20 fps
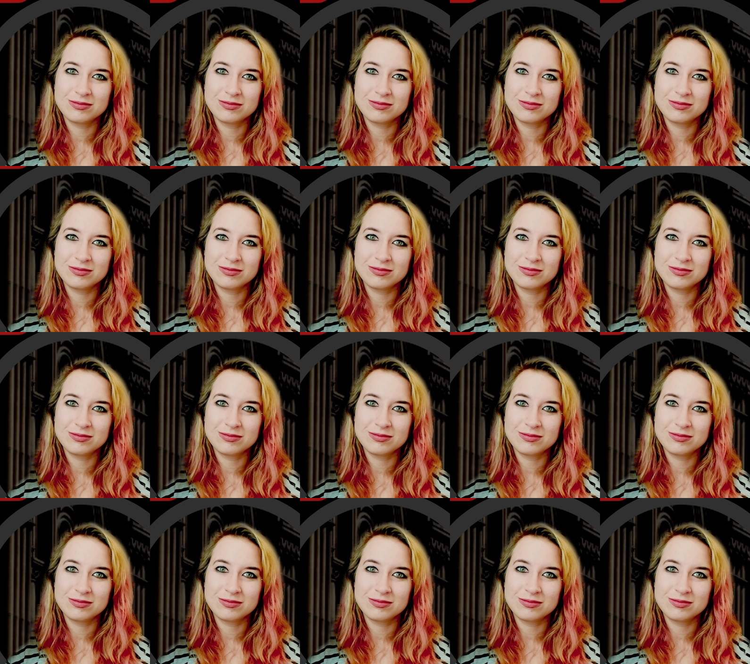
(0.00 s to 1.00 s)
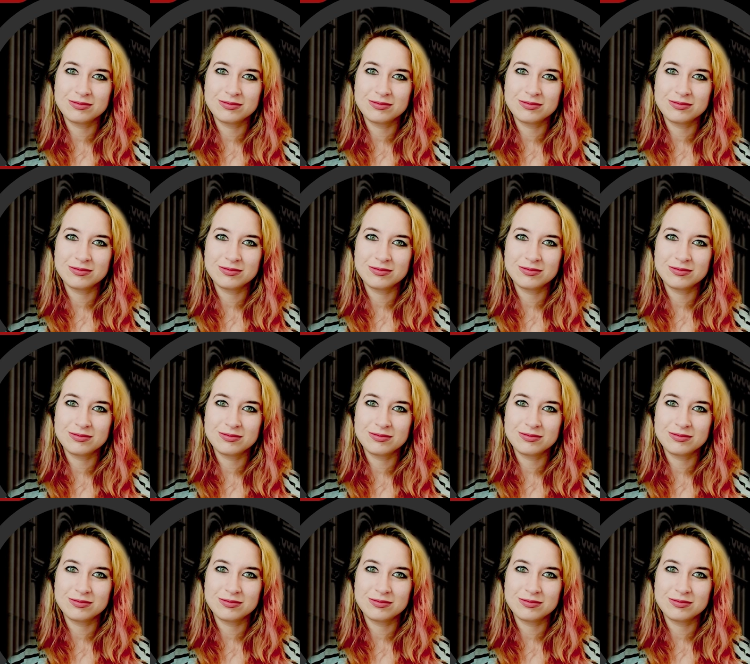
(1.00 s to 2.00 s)

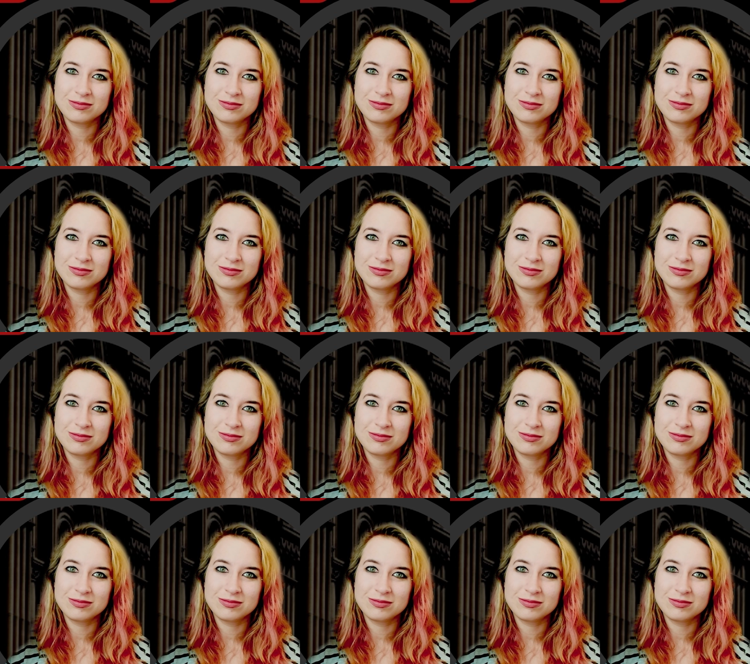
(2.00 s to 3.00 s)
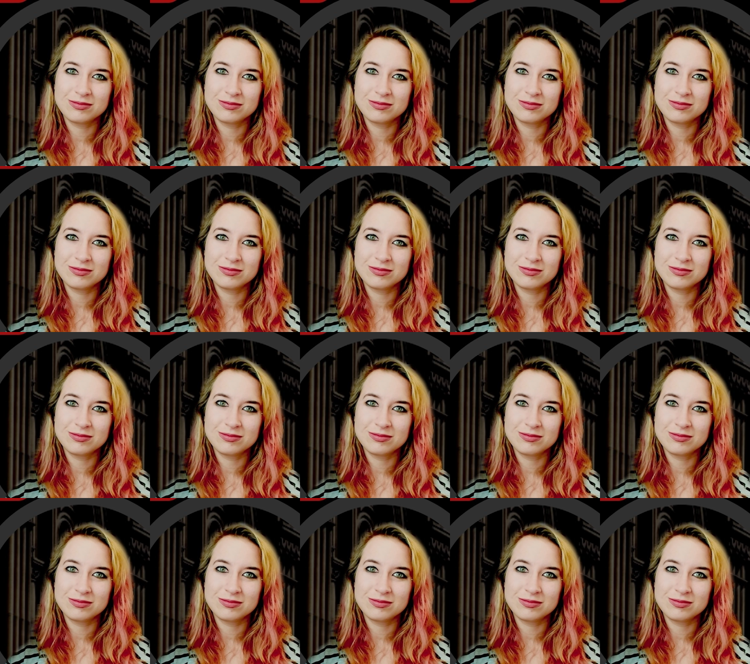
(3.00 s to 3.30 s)
(no lip movement)